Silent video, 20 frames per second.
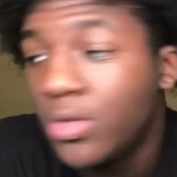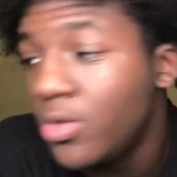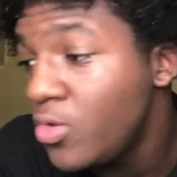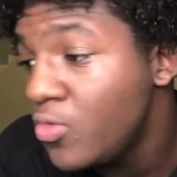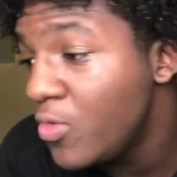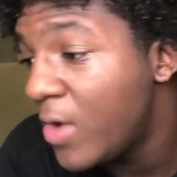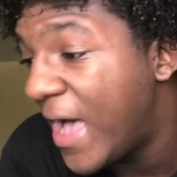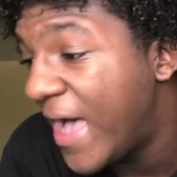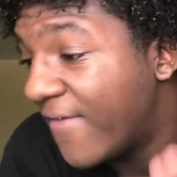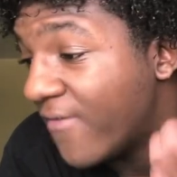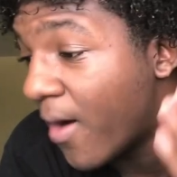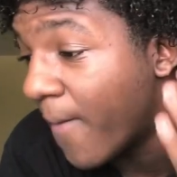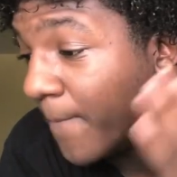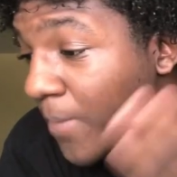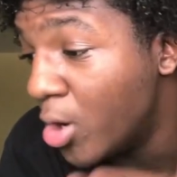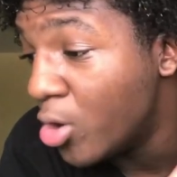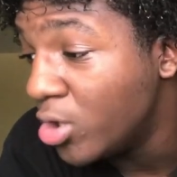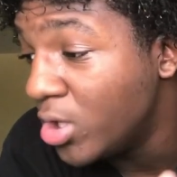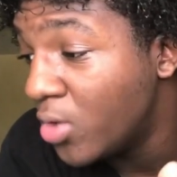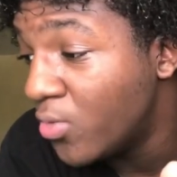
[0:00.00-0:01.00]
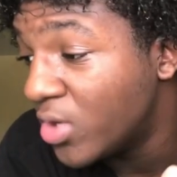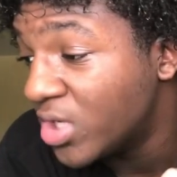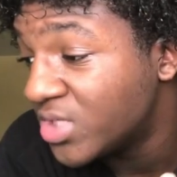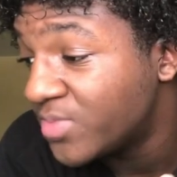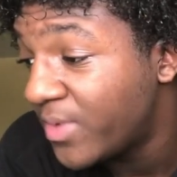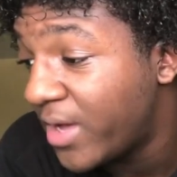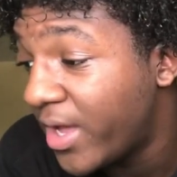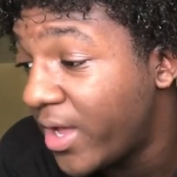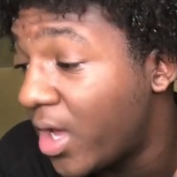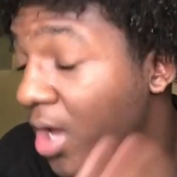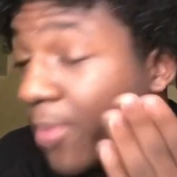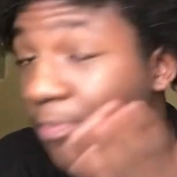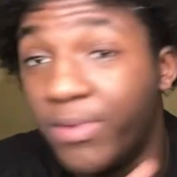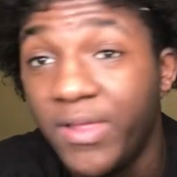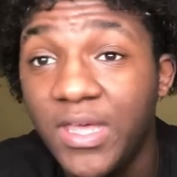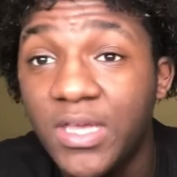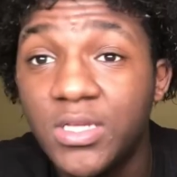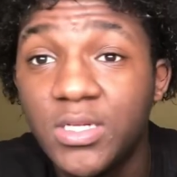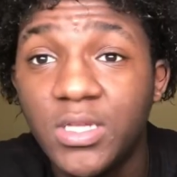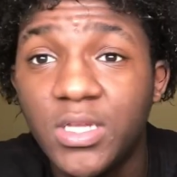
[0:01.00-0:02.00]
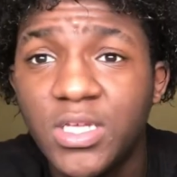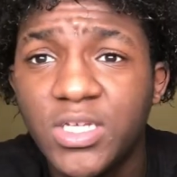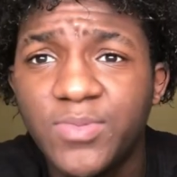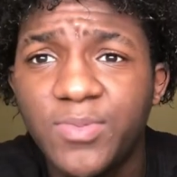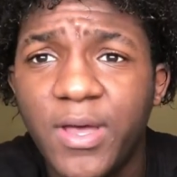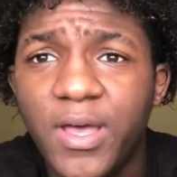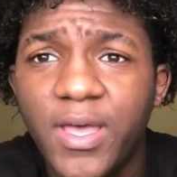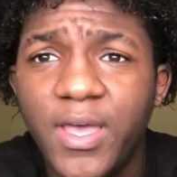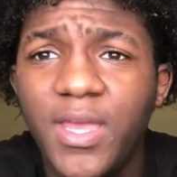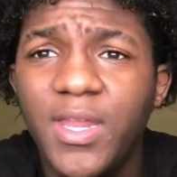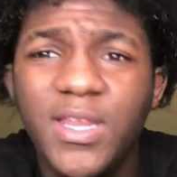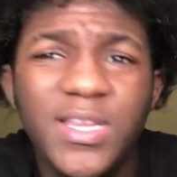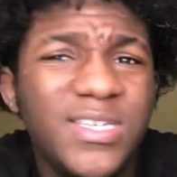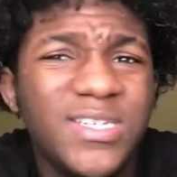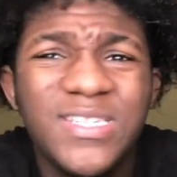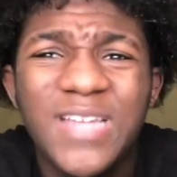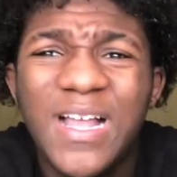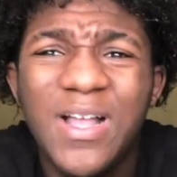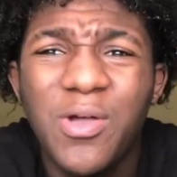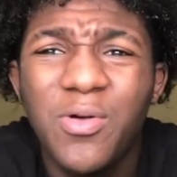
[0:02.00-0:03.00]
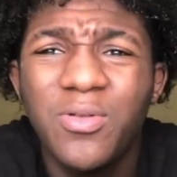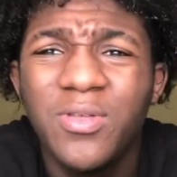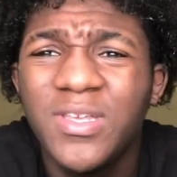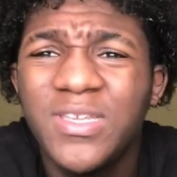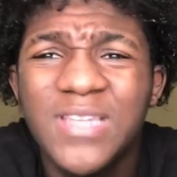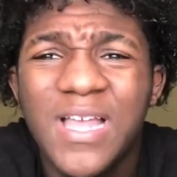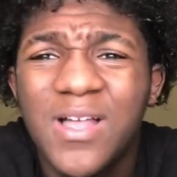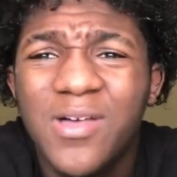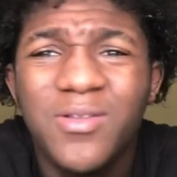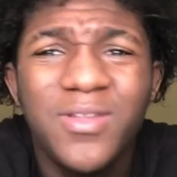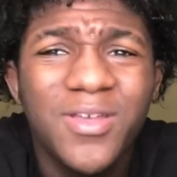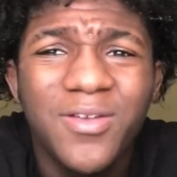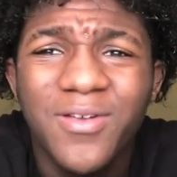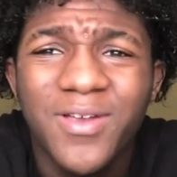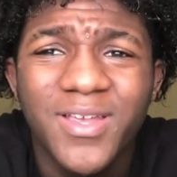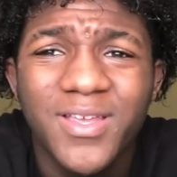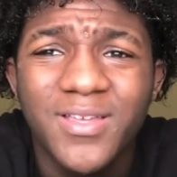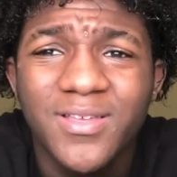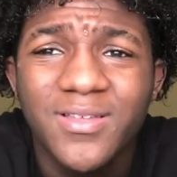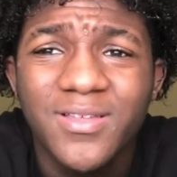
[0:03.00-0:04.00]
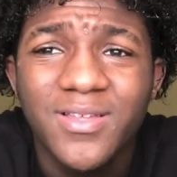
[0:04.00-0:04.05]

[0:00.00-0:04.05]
you're gonna have a bowl in one spot, a plate in another spot, and it's just not gonna it's not gonna look right.